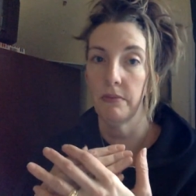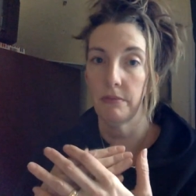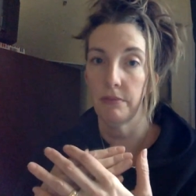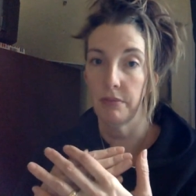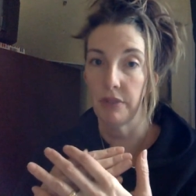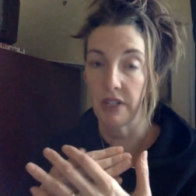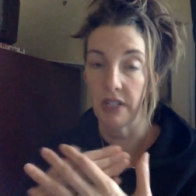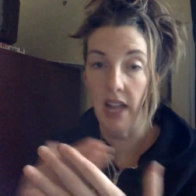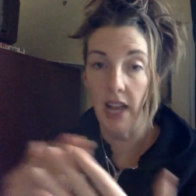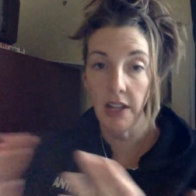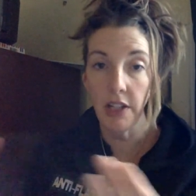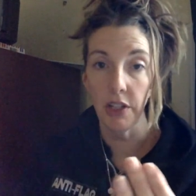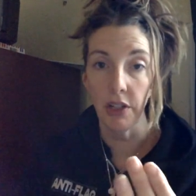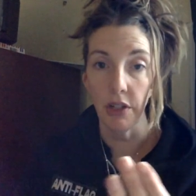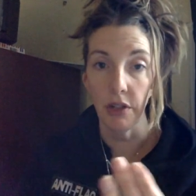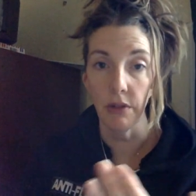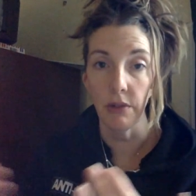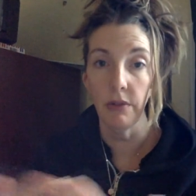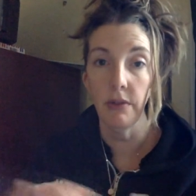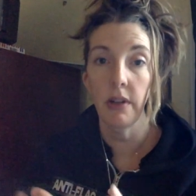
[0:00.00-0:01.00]
protect
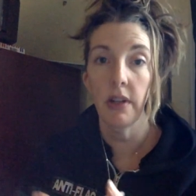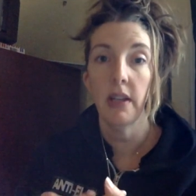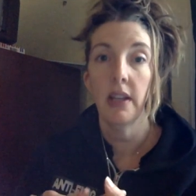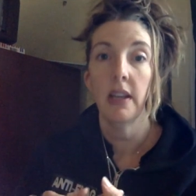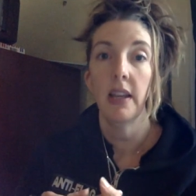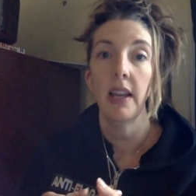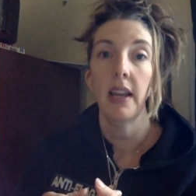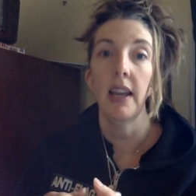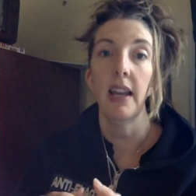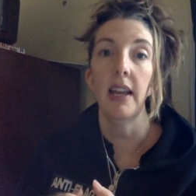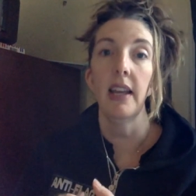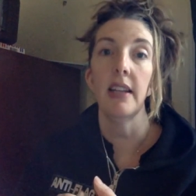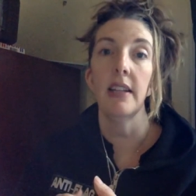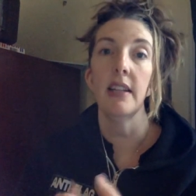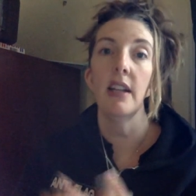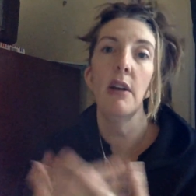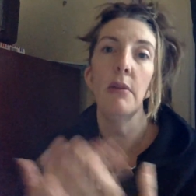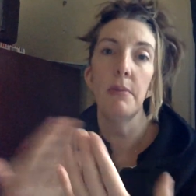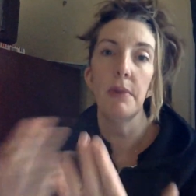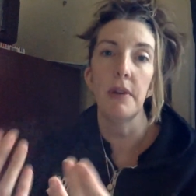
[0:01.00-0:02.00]
you and
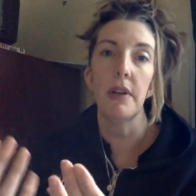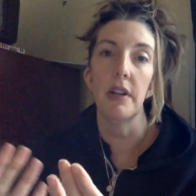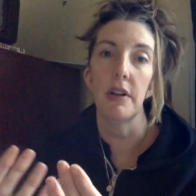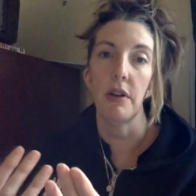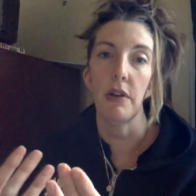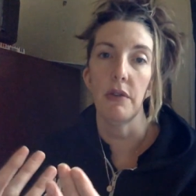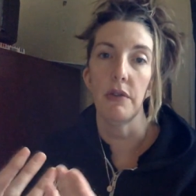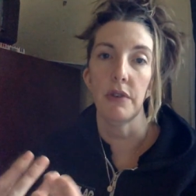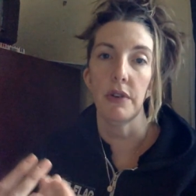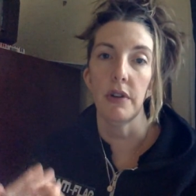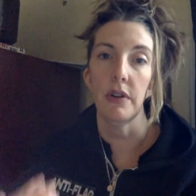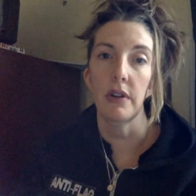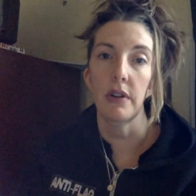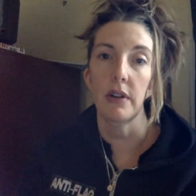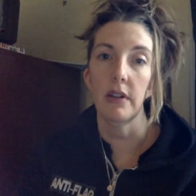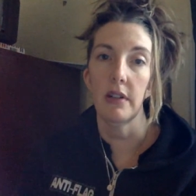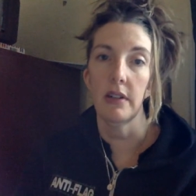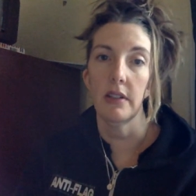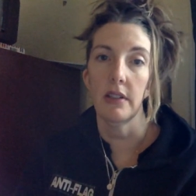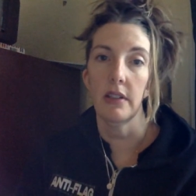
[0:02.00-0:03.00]
help you get over
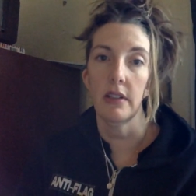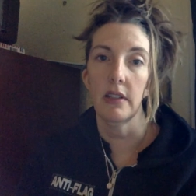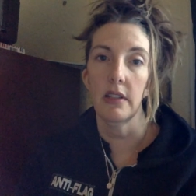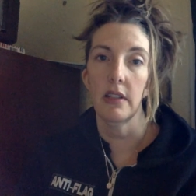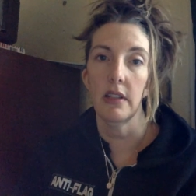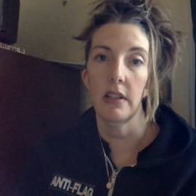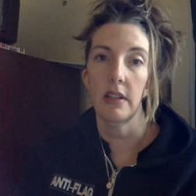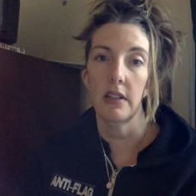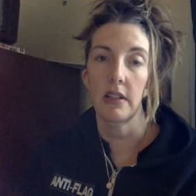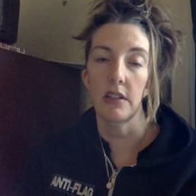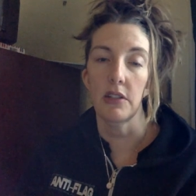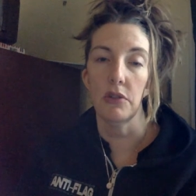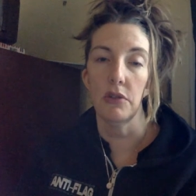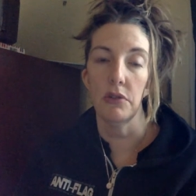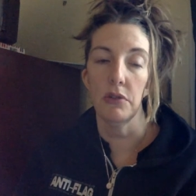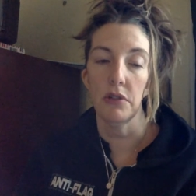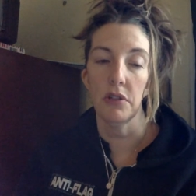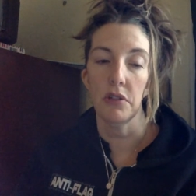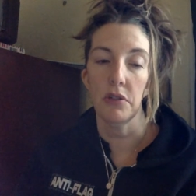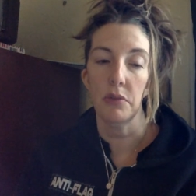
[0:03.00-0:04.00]
these
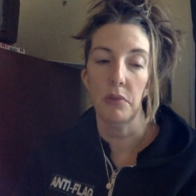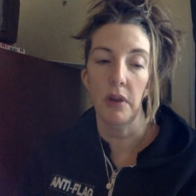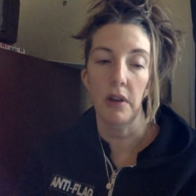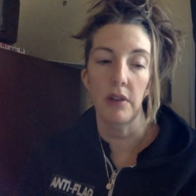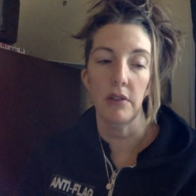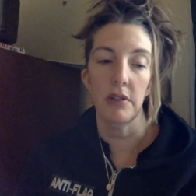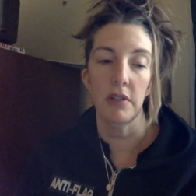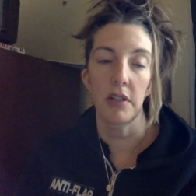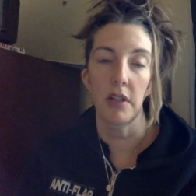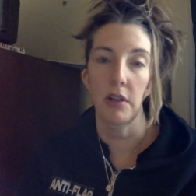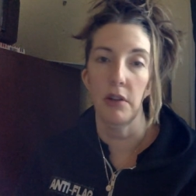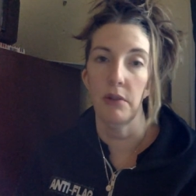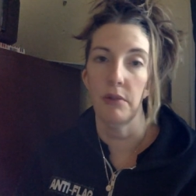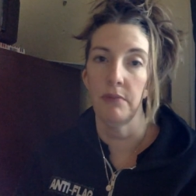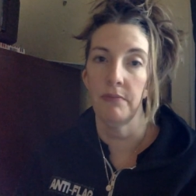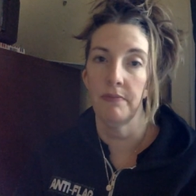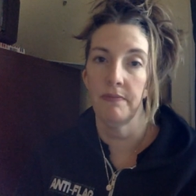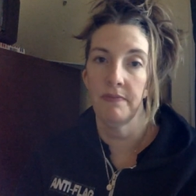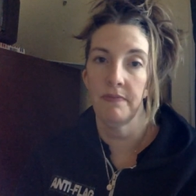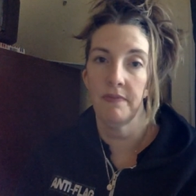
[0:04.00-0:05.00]
colds as well. So,
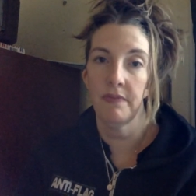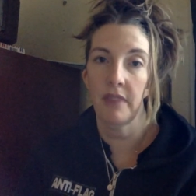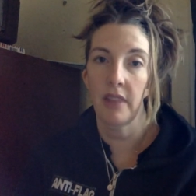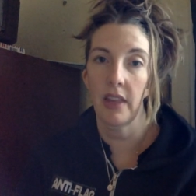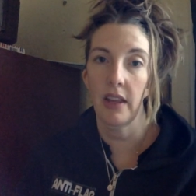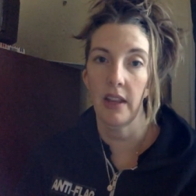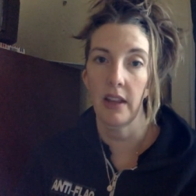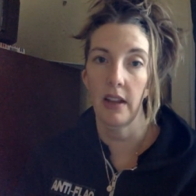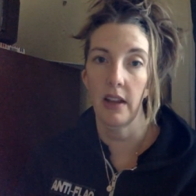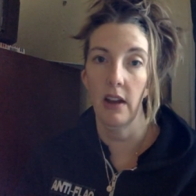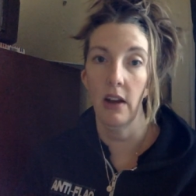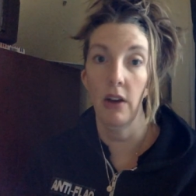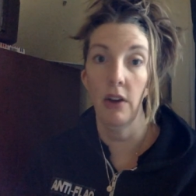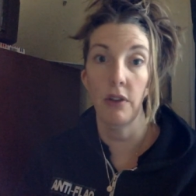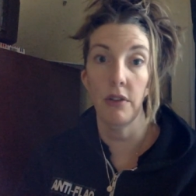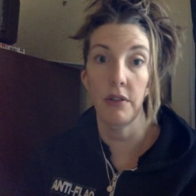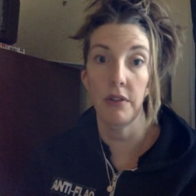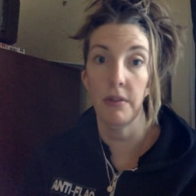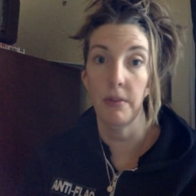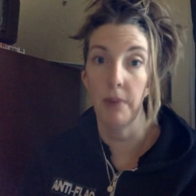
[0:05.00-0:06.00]

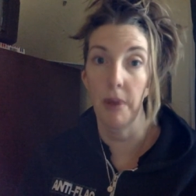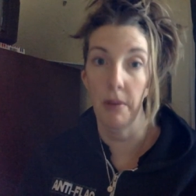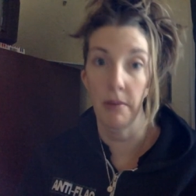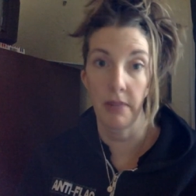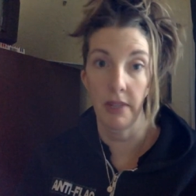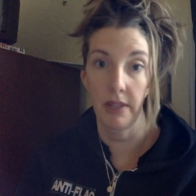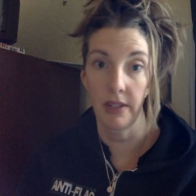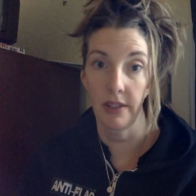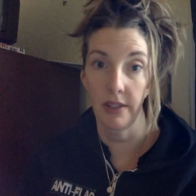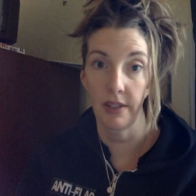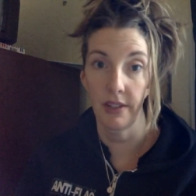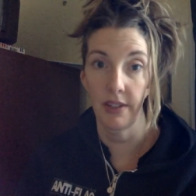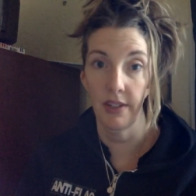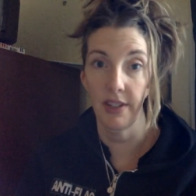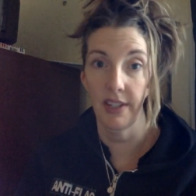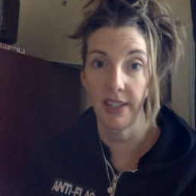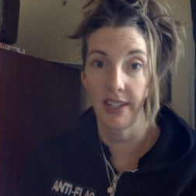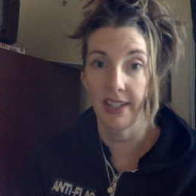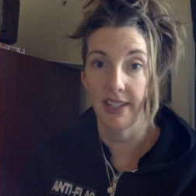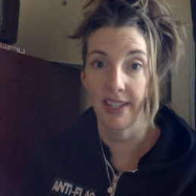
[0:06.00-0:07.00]
all the pumpkin you
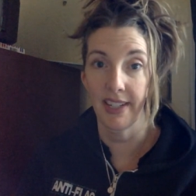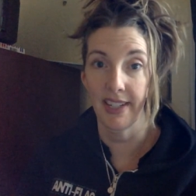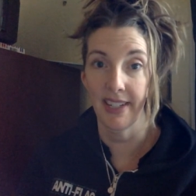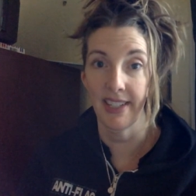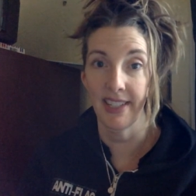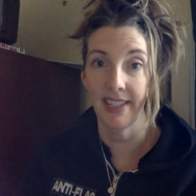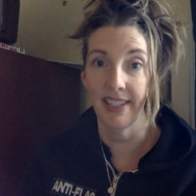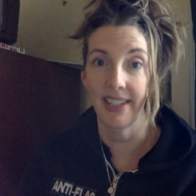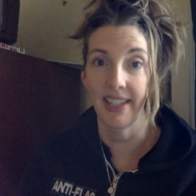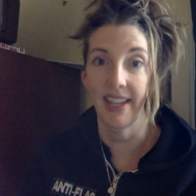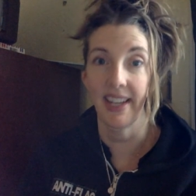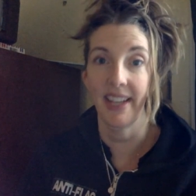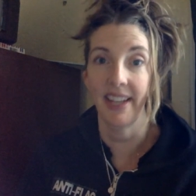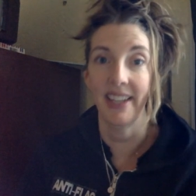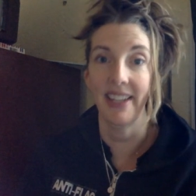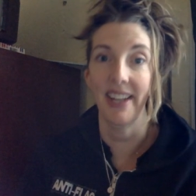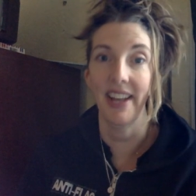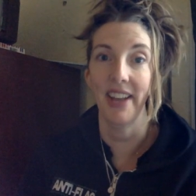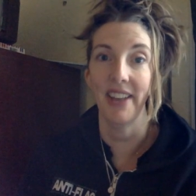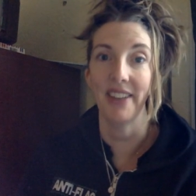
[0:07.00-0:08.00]
can get in
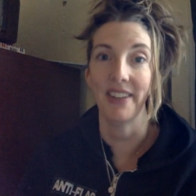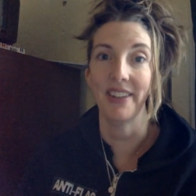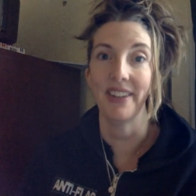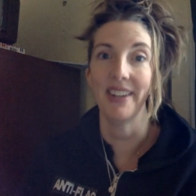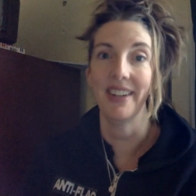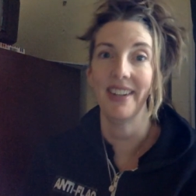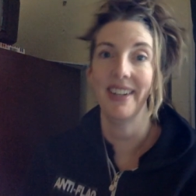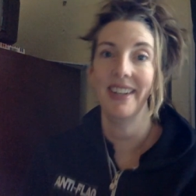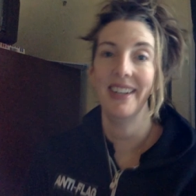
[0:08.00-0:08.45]
and other